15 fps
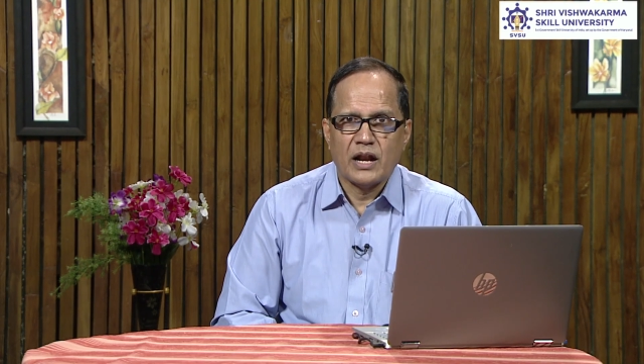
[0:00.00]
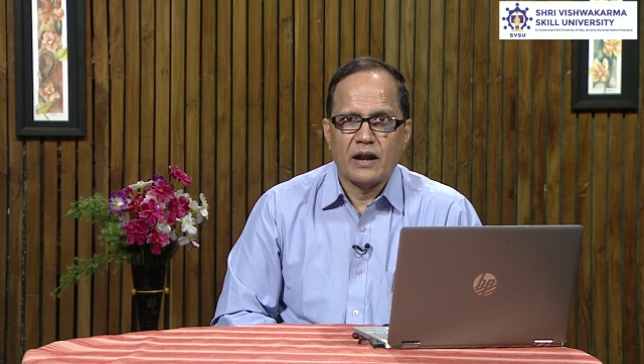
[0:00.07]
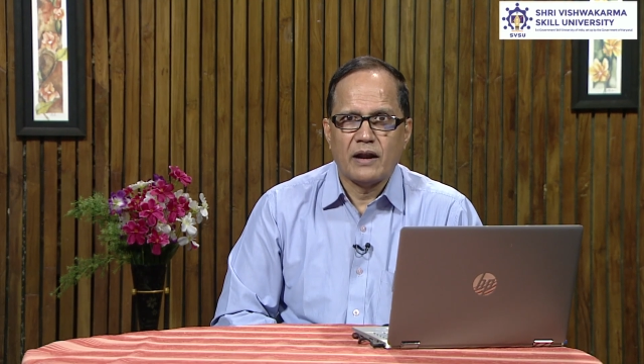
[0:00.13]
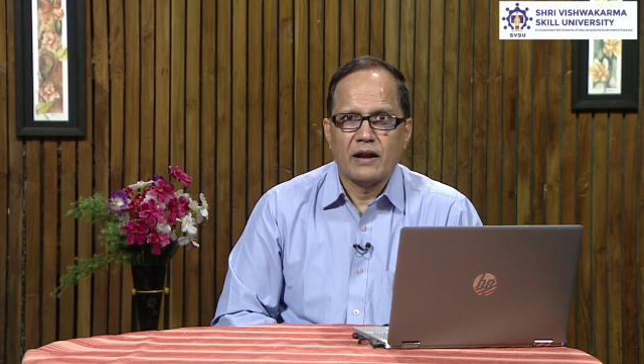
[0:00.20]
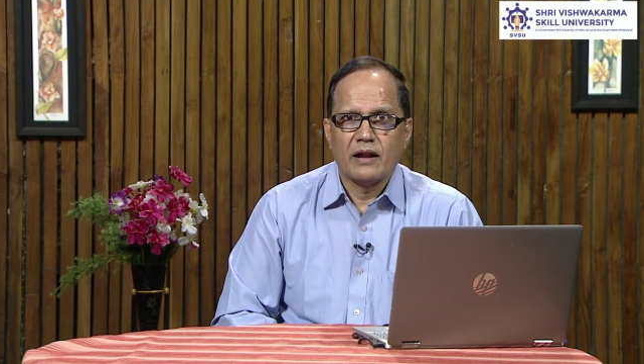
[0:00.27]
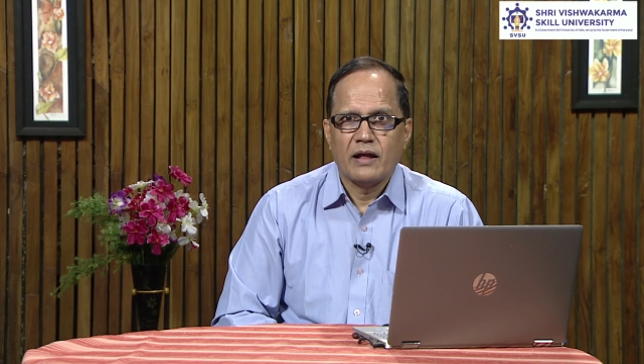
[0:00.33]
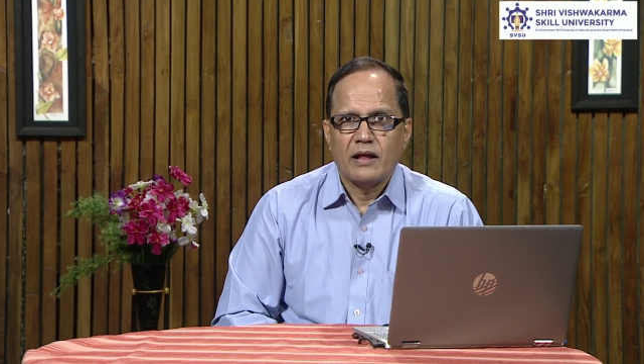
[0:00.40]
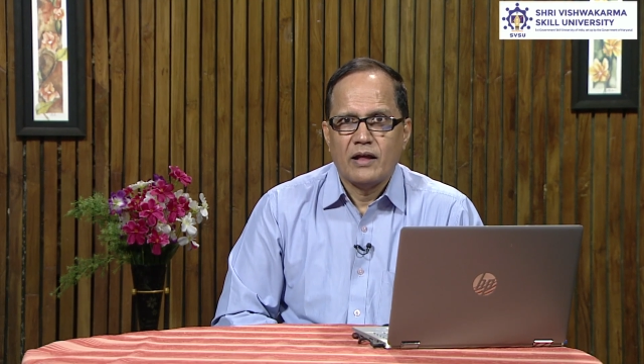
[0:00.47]

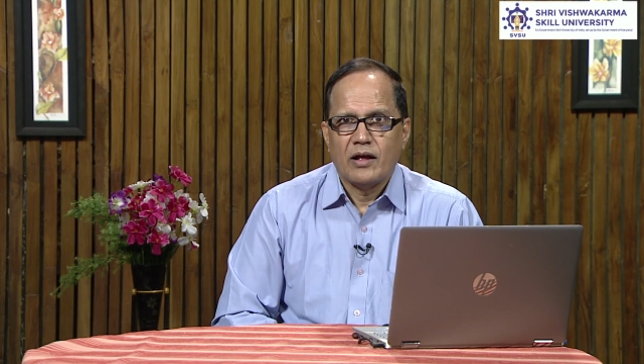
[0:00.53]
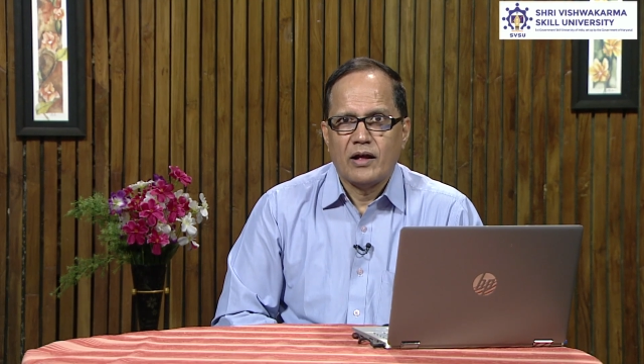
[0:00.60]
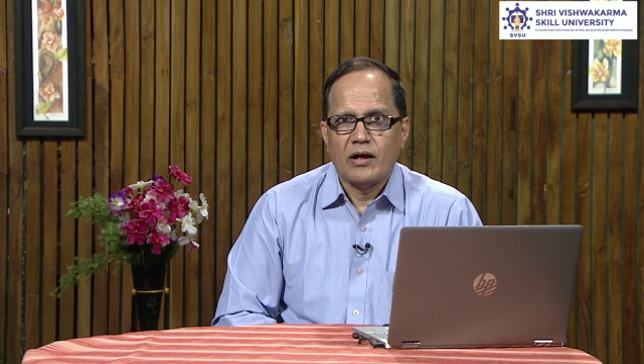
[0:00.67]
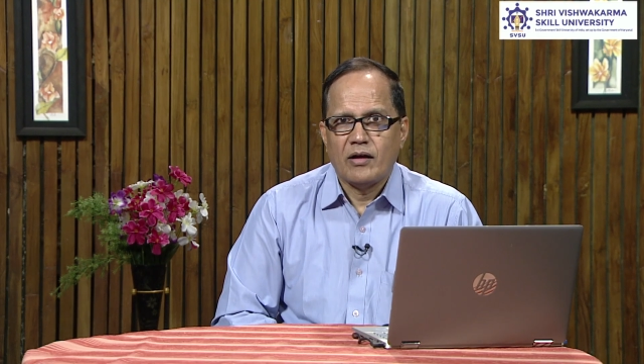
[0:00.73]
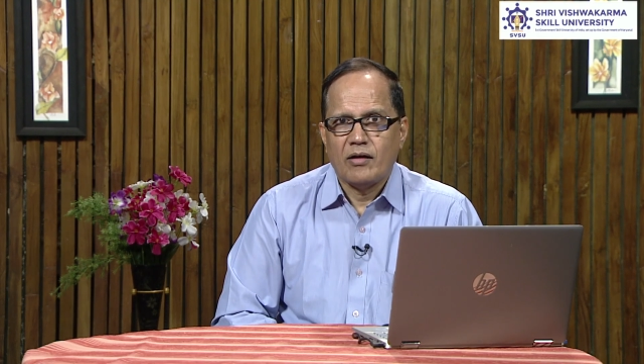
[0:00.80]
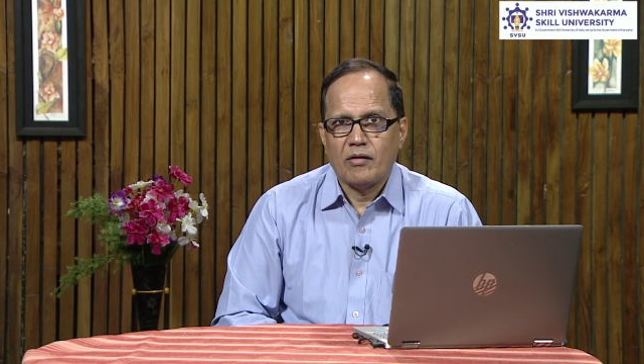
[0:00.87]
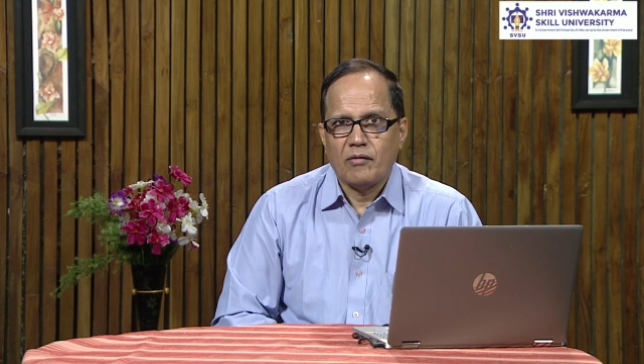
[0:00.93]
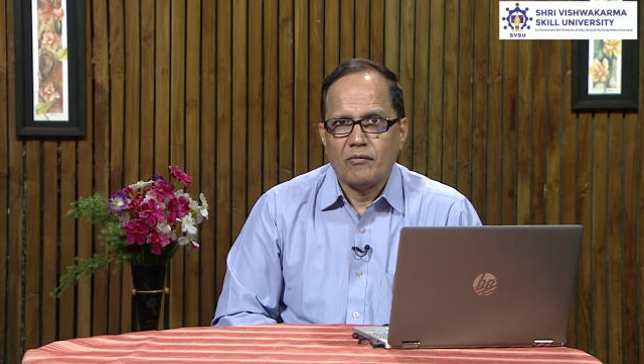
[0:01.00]
and
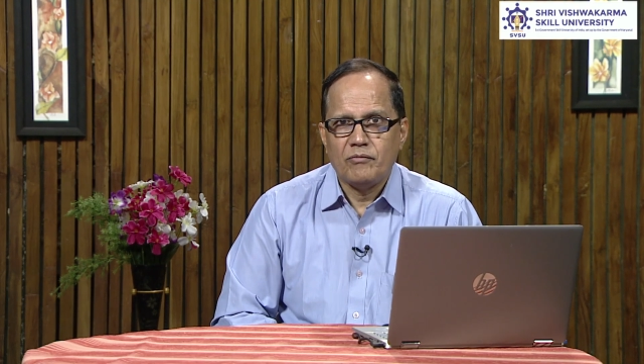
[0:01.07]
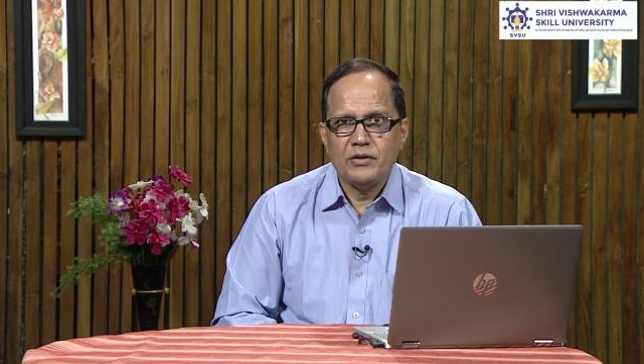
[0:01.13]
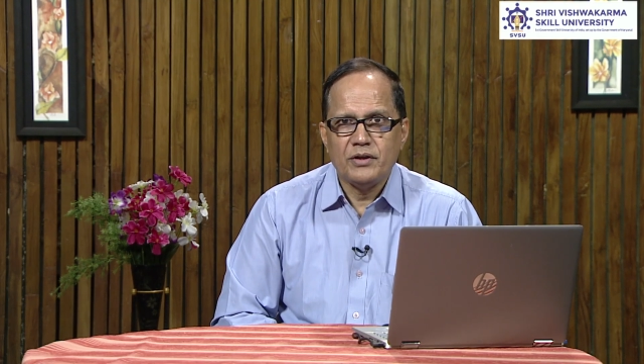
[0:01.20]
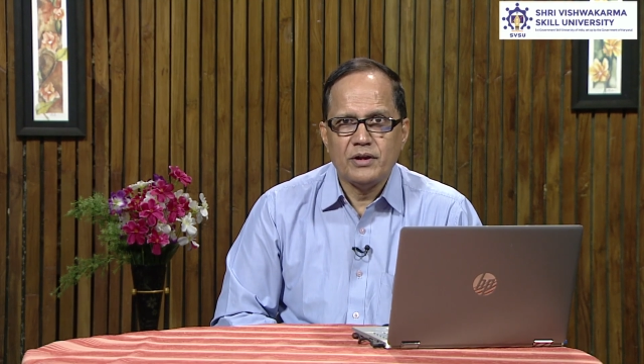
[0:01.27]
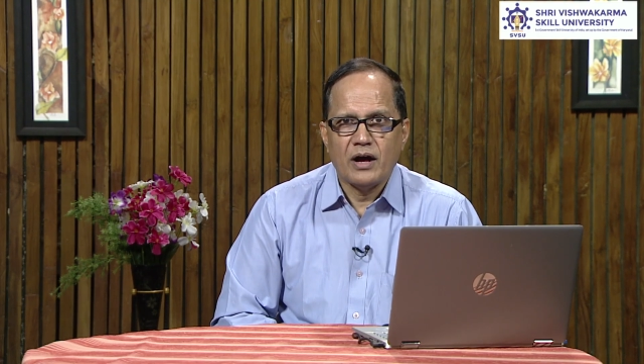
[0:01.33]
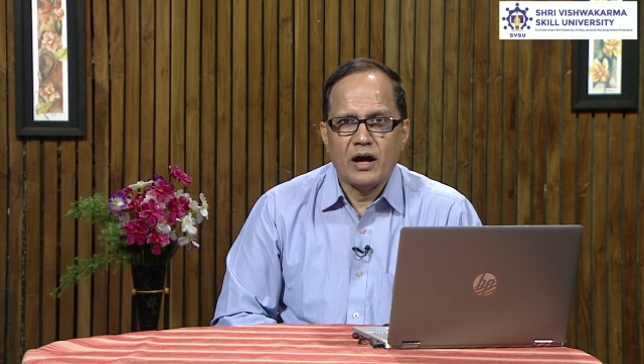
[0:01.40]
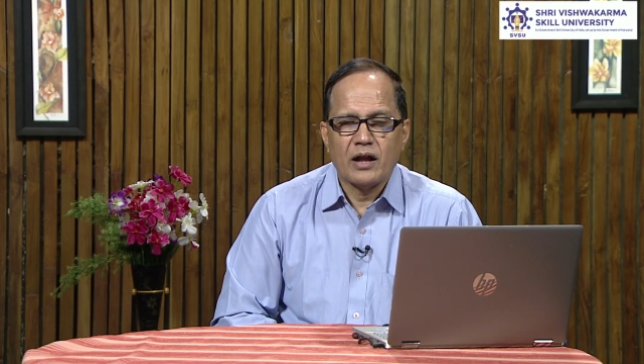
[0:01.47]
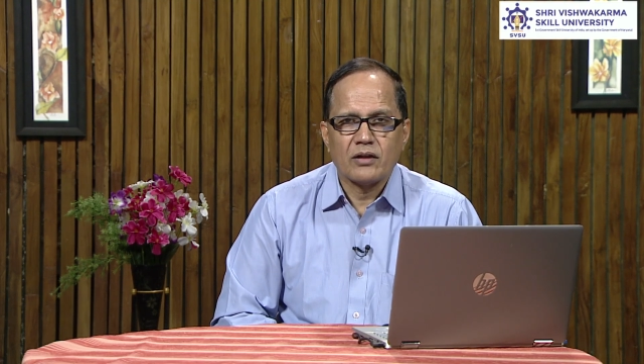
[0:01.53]

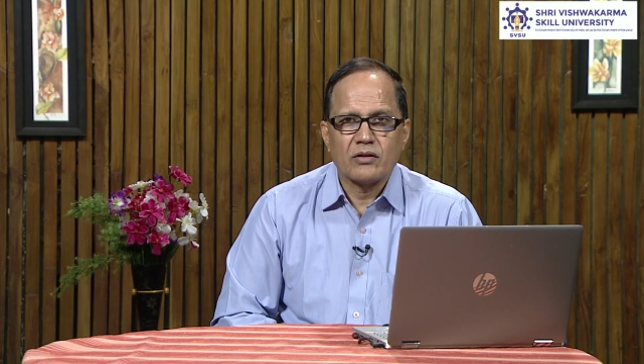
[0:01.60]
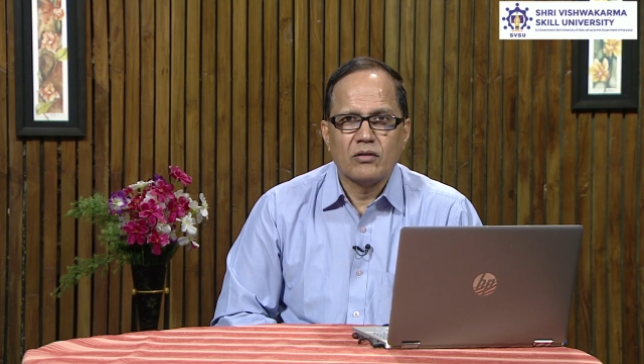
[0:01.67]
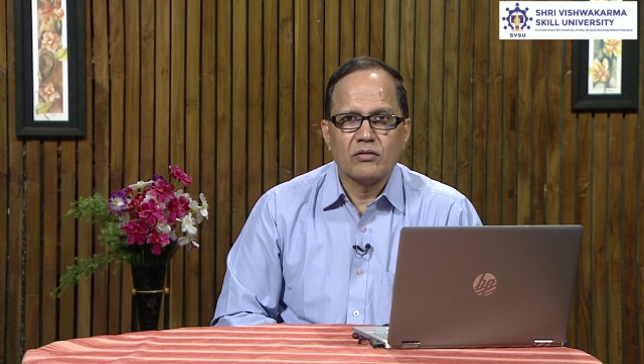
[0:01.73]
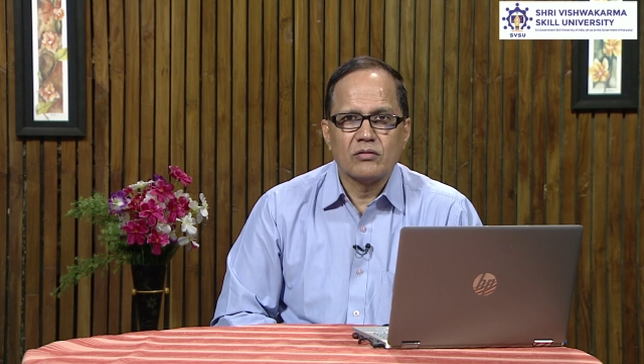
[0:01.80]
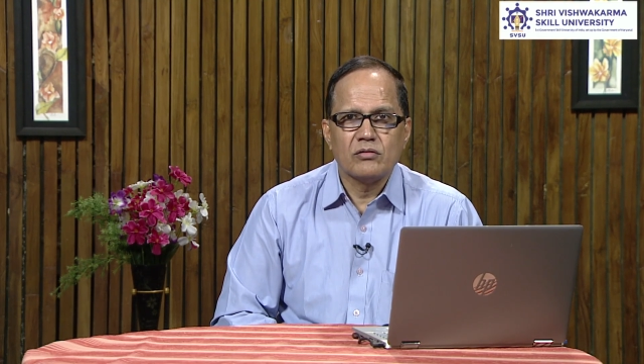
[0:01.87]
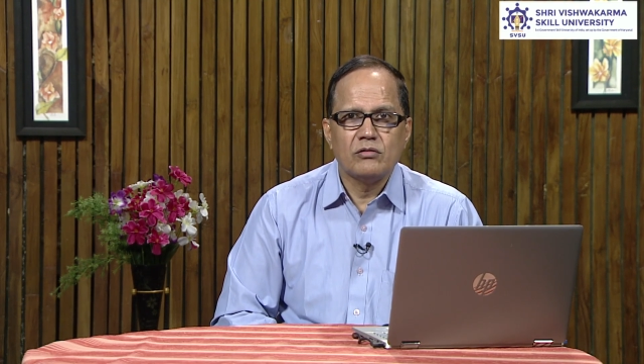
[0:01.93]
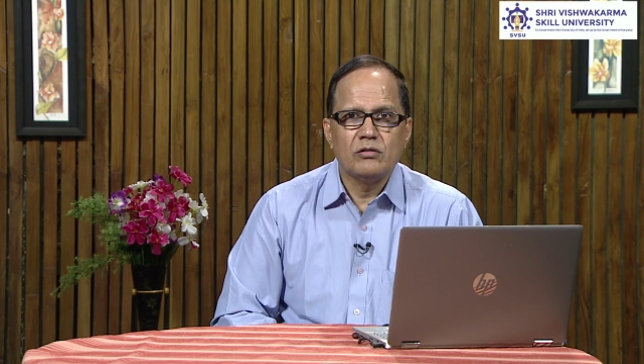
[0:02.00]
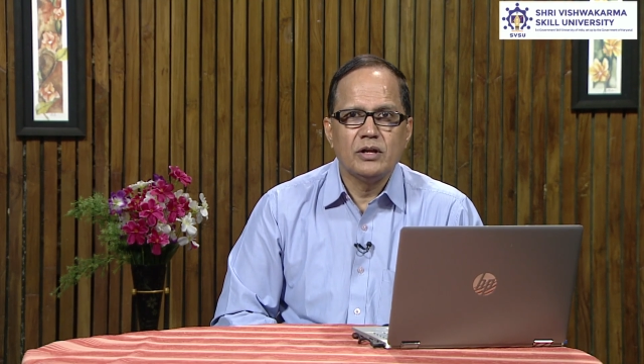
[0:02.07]
we are
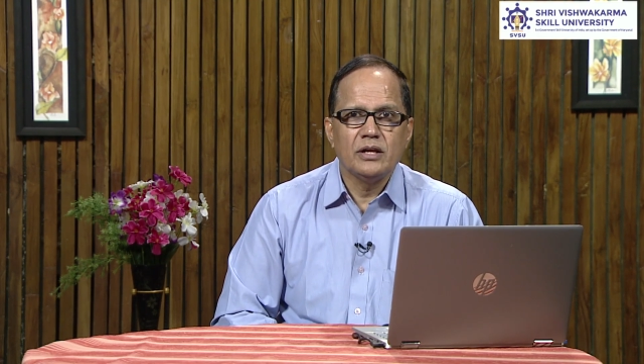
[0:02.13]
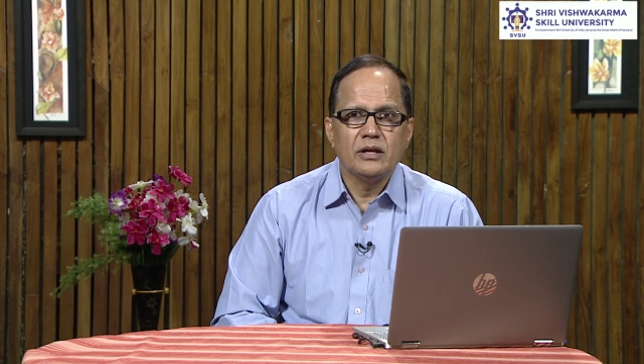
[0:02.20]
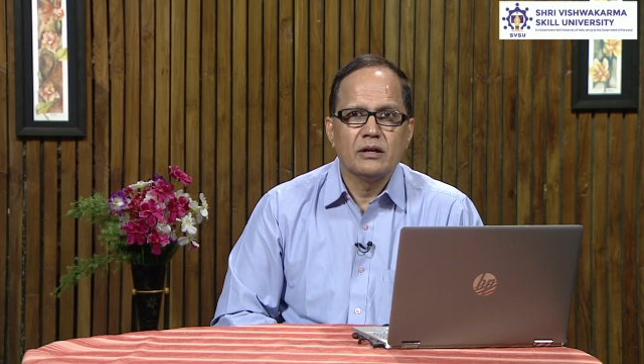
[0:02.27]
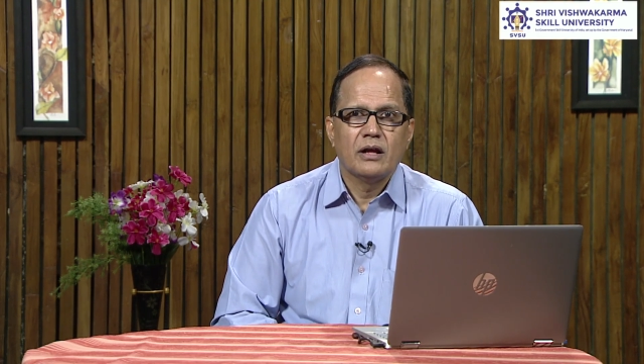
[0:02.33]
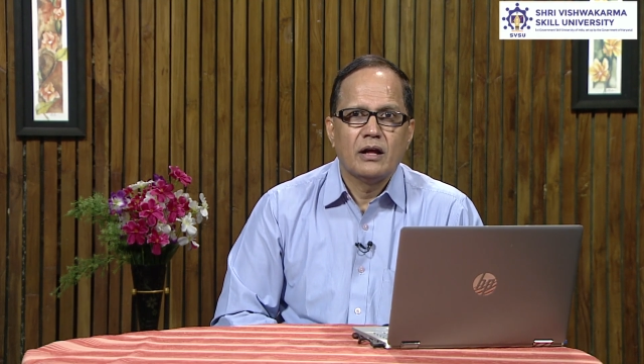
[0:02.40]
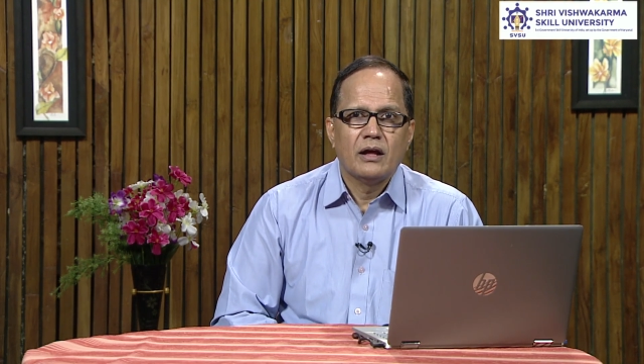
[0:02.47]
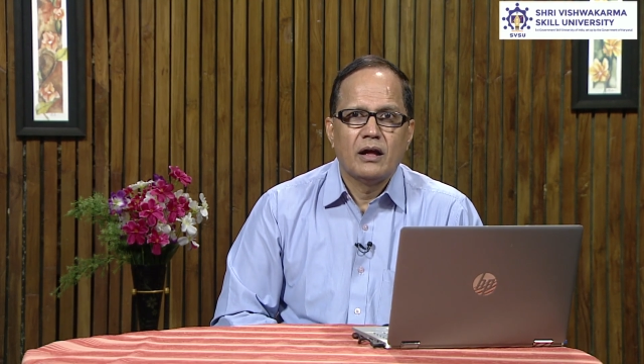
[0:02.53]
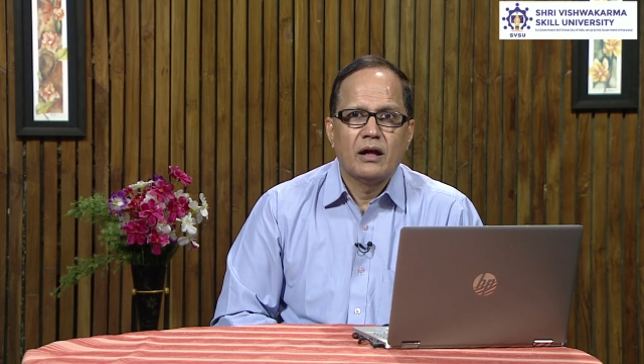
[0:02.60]
concluding